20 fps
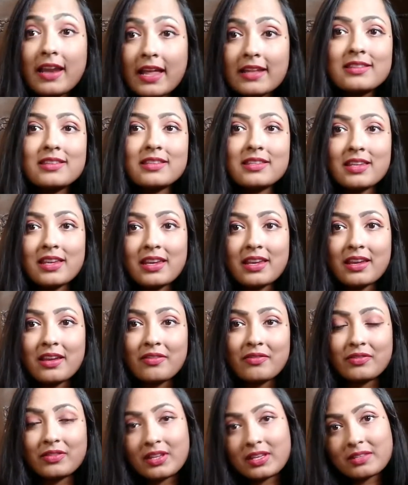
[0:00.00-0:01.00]
let's see
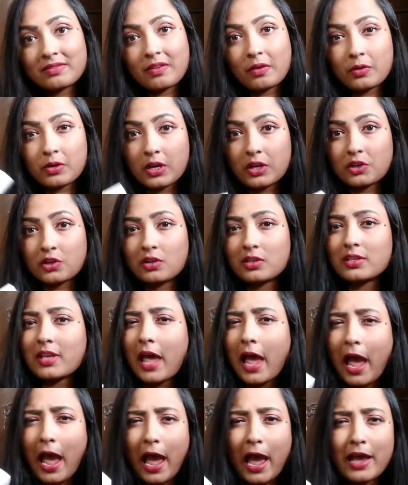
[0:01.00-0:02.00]
if this foundation is
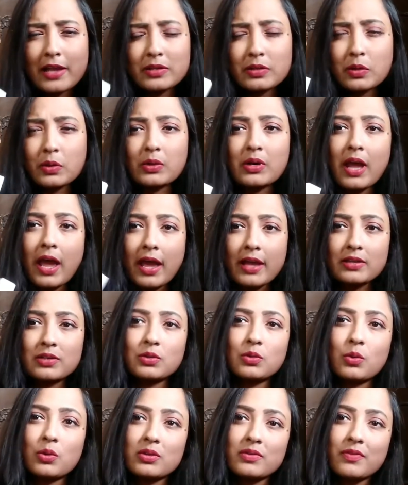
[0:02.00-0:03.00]
as good
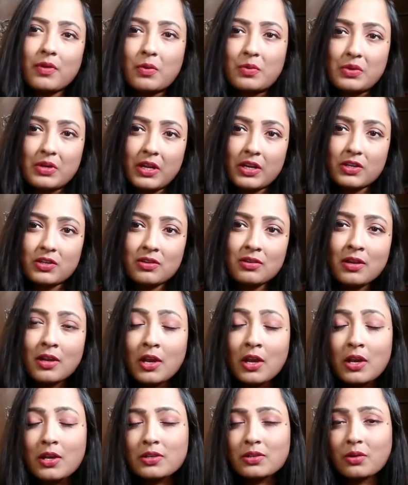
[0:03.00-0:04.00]
as those foundation.
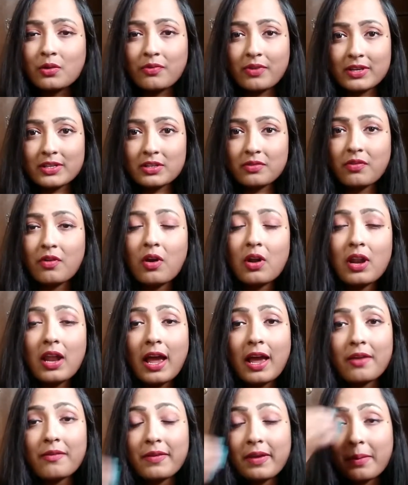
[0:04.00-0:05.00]
So first of all,
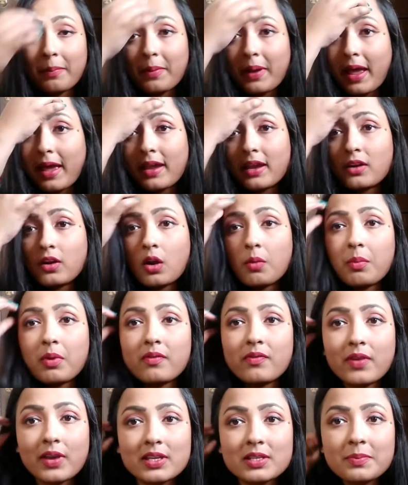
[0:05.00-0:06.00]
I will apply it on
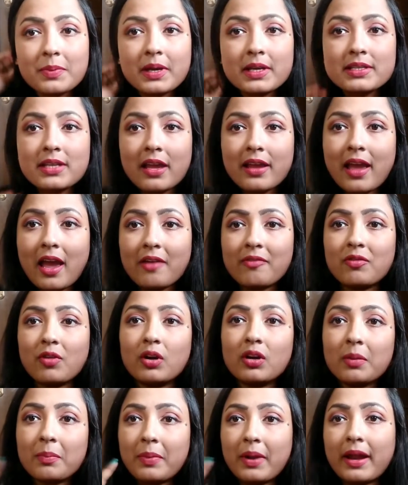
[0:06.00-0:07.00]
my face because I have
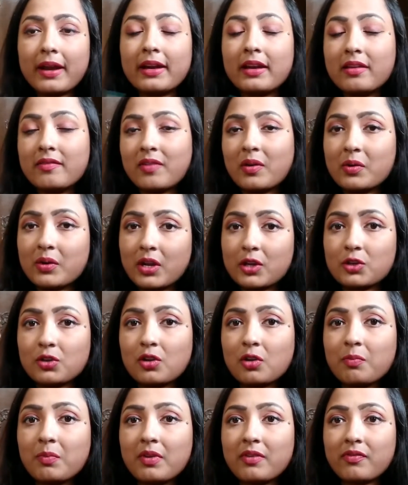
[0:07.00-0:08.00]
not applied any
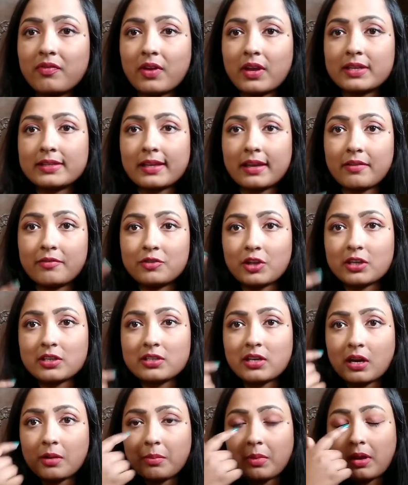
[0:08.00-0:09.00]
foundation on my face. I have
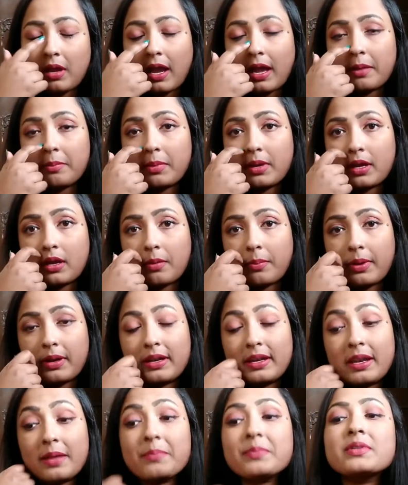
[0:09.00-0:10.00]
just done my eye makeup
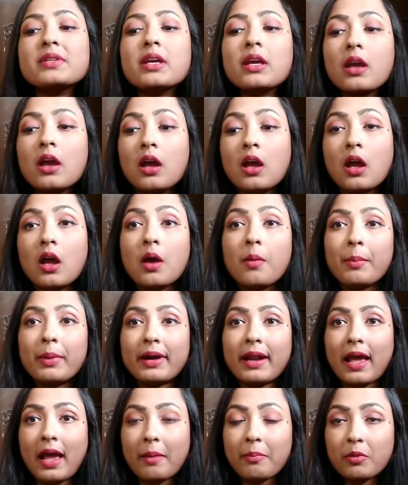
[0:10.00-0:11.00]
and lipstick,
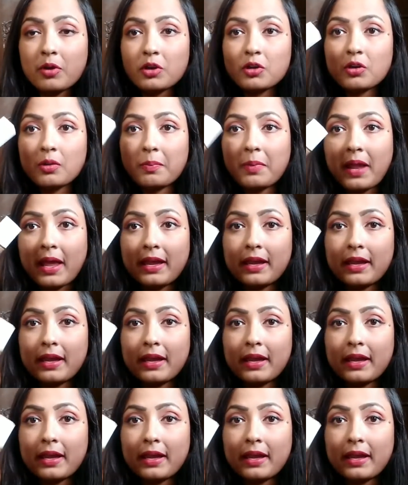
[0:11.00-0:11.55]
but I'm going to